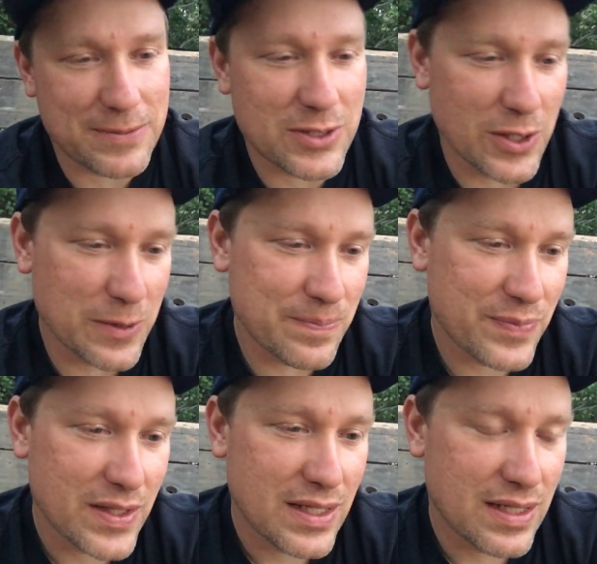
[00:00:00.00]
So
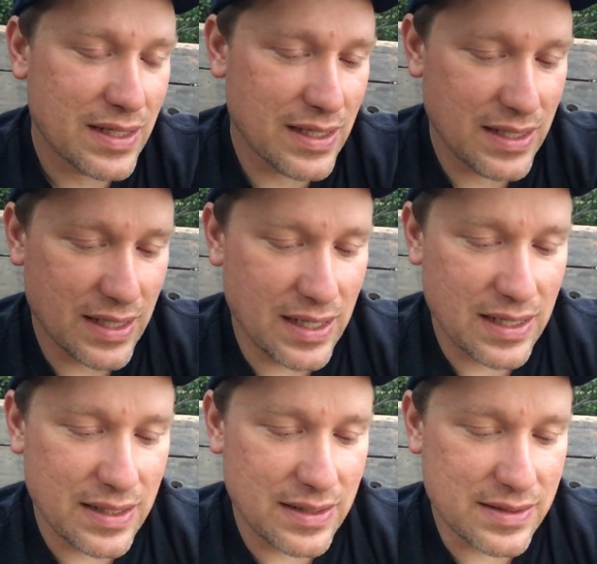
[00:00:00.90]

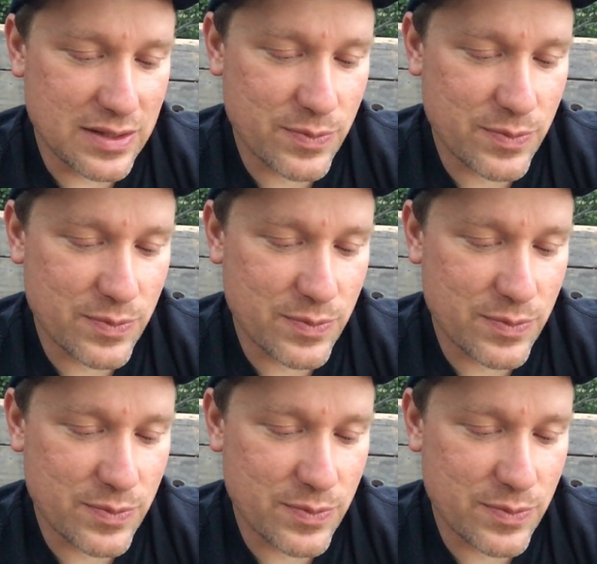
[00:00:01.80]
this